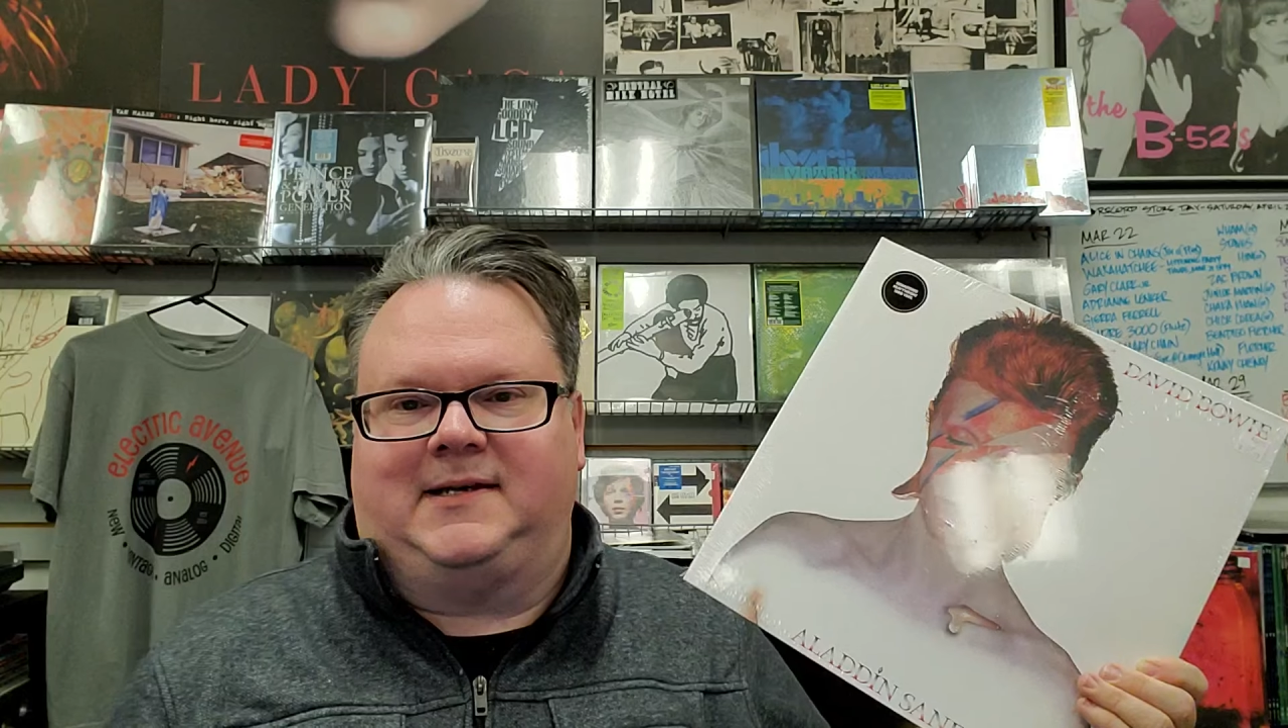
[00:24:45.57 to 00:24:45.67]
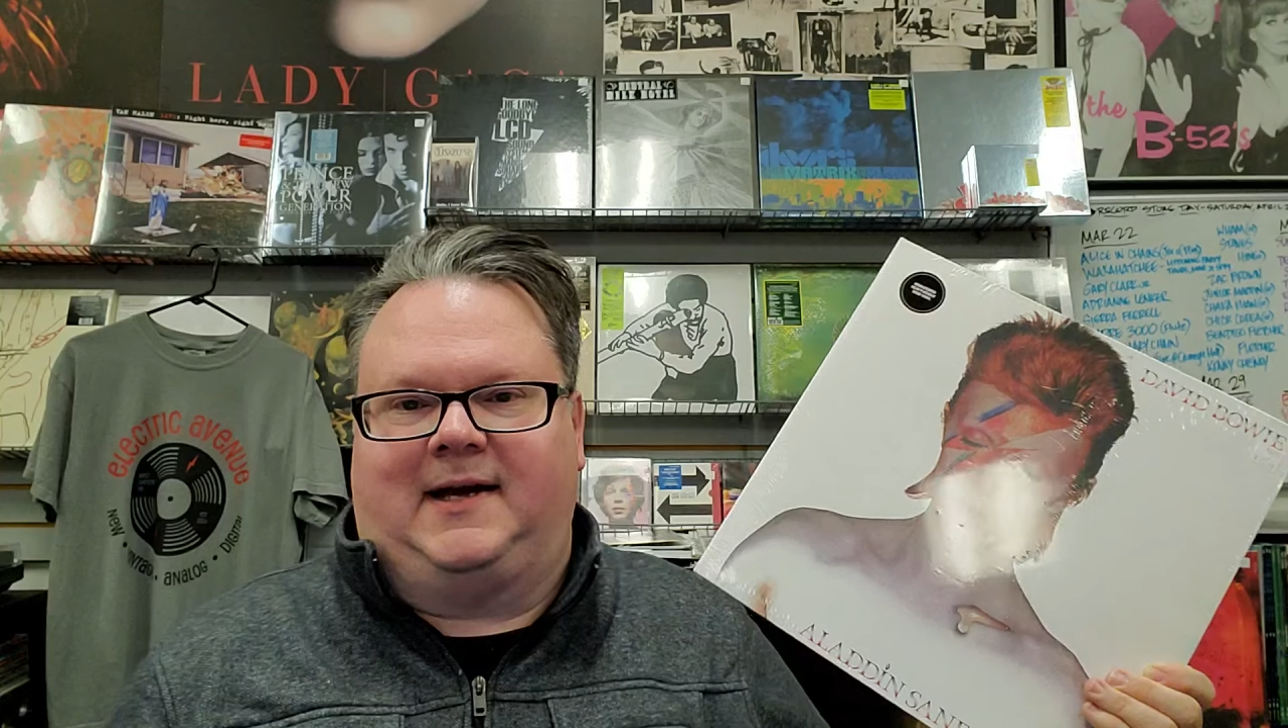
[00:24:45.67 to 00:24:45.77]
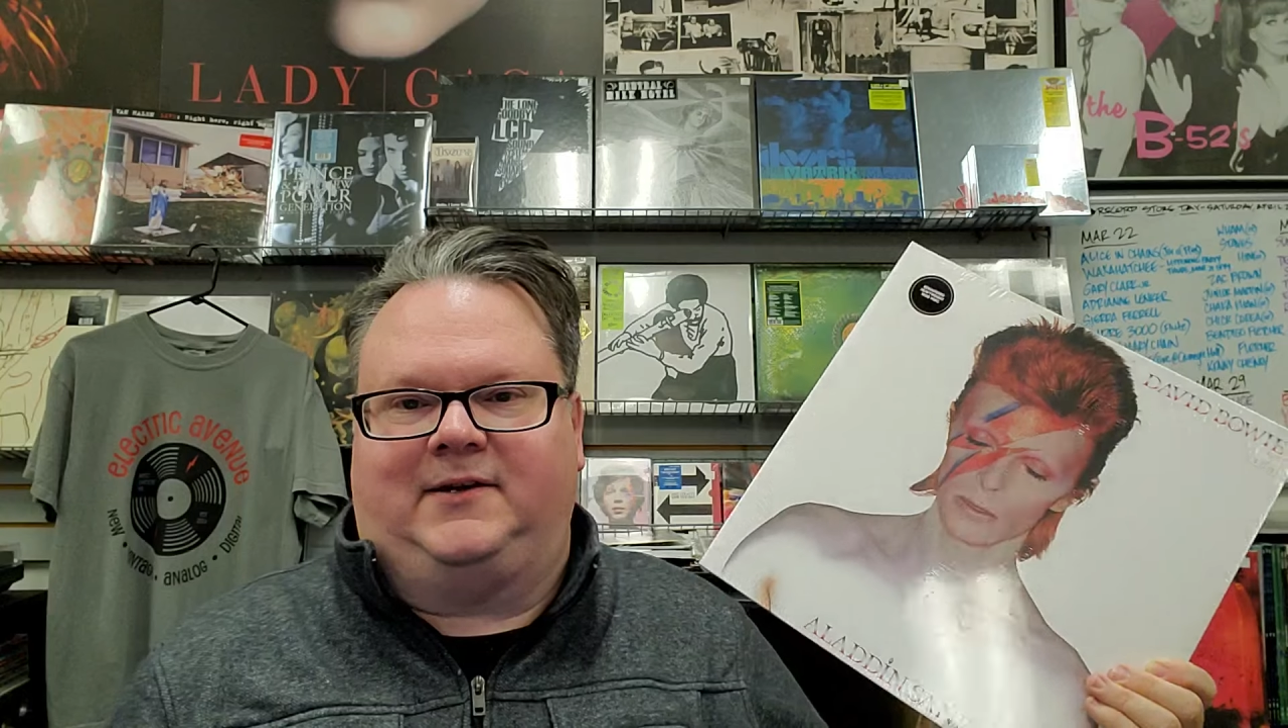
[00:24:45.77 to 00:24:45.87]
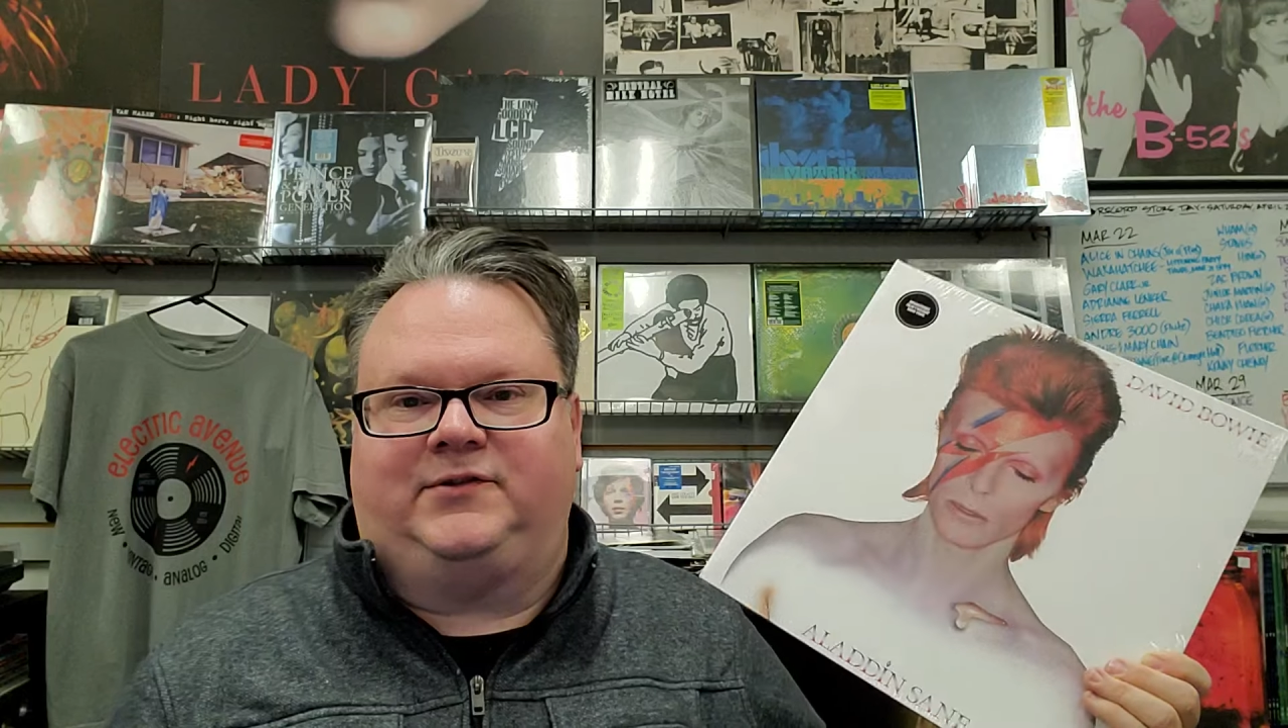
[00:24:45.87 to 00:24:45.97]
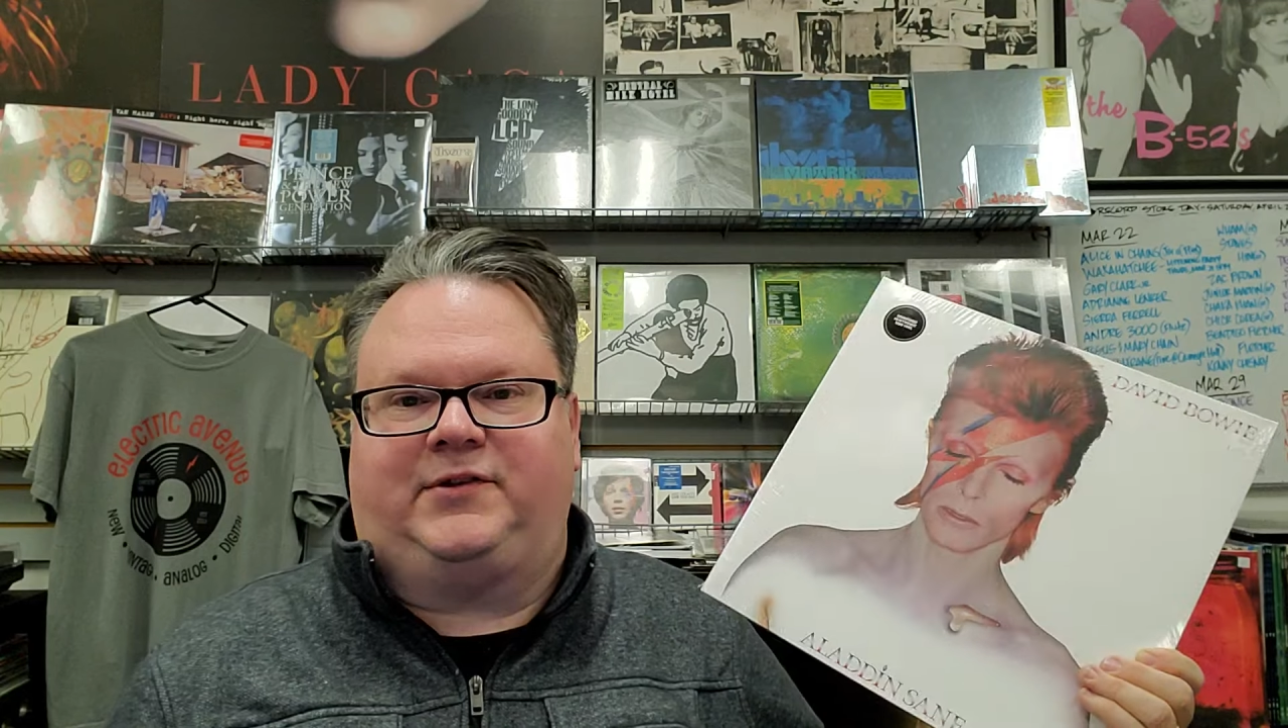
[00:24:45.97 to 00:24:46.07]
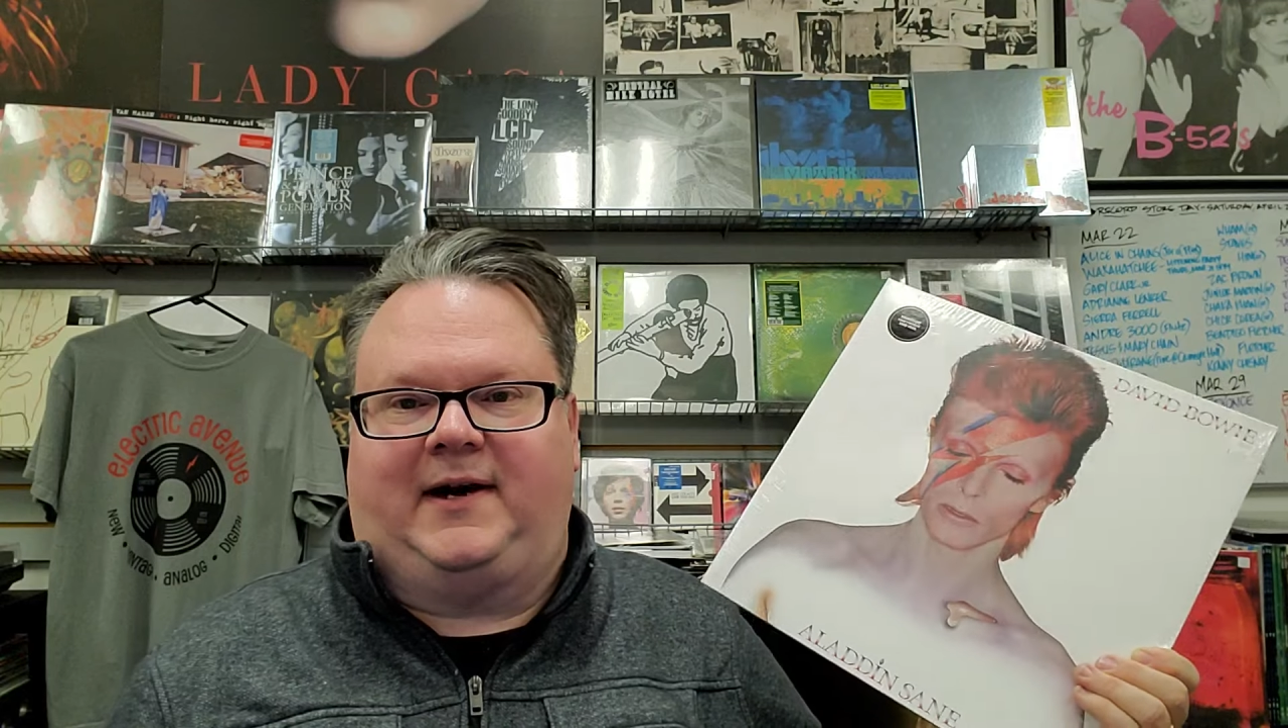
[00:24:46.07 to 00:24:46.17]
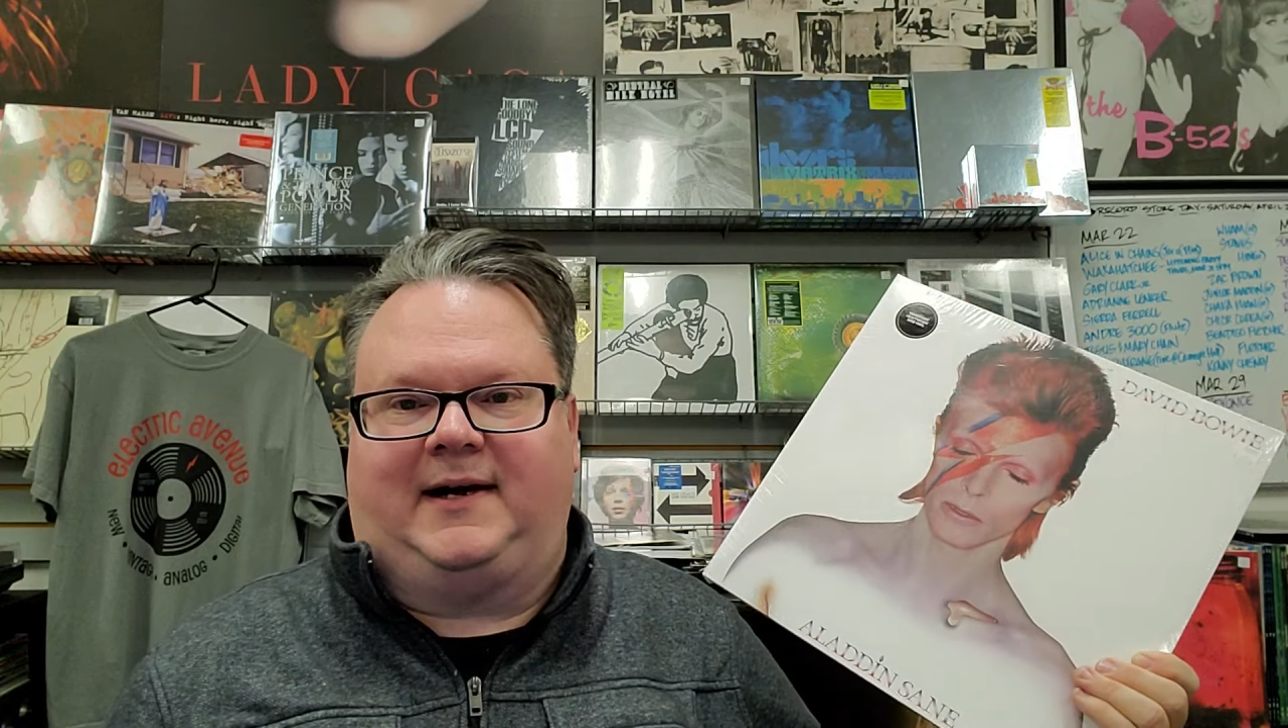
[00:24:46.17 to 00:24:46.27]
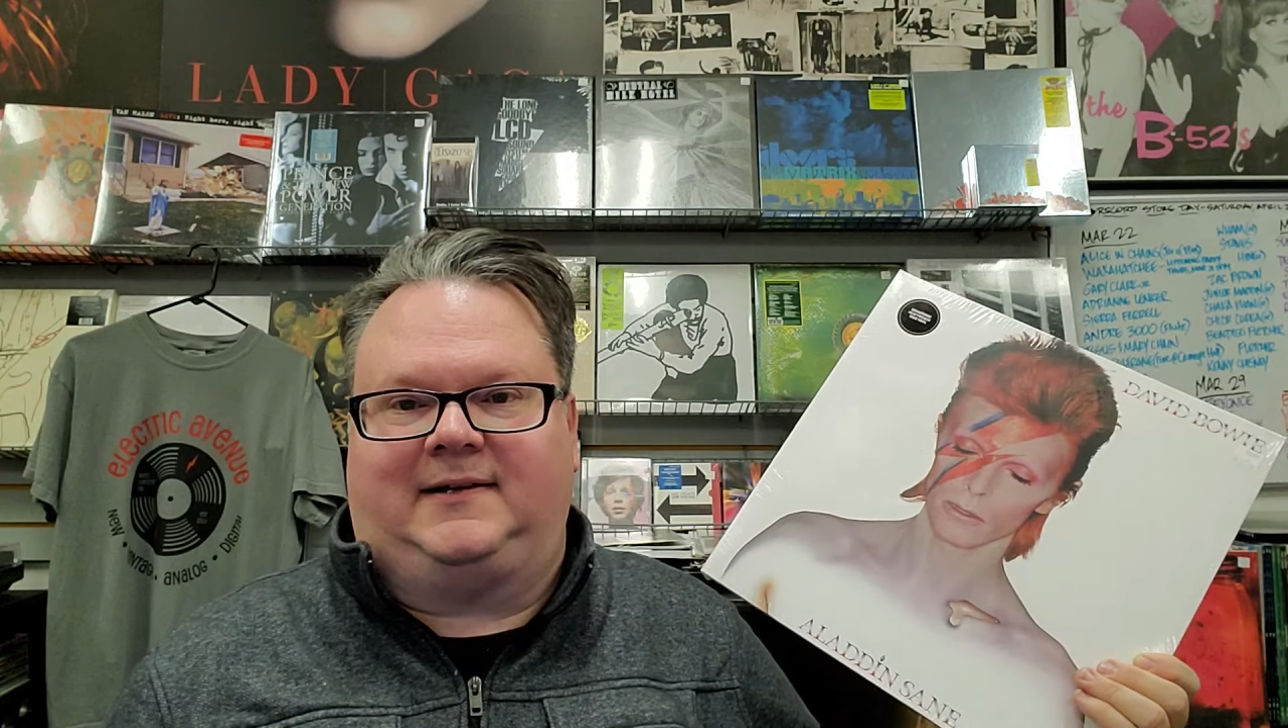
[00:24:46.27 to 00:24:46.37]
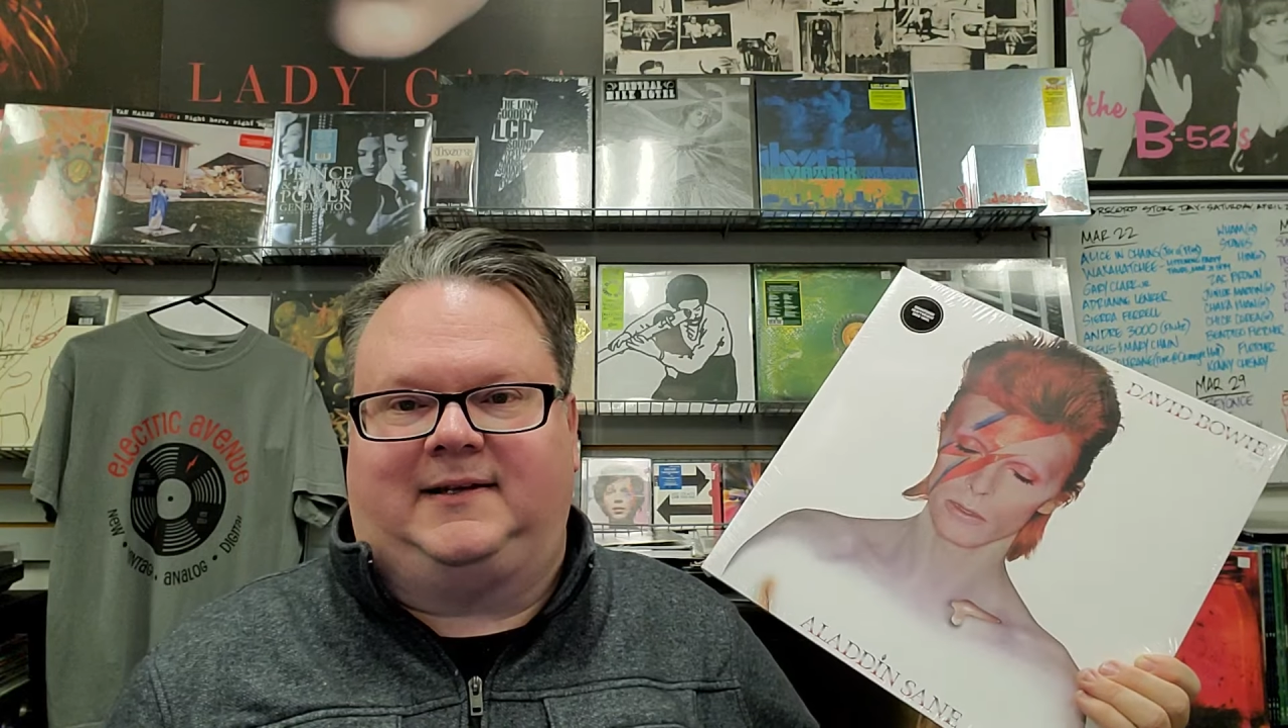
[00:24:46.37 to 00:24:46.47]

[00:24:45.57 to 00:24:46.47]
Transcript: title track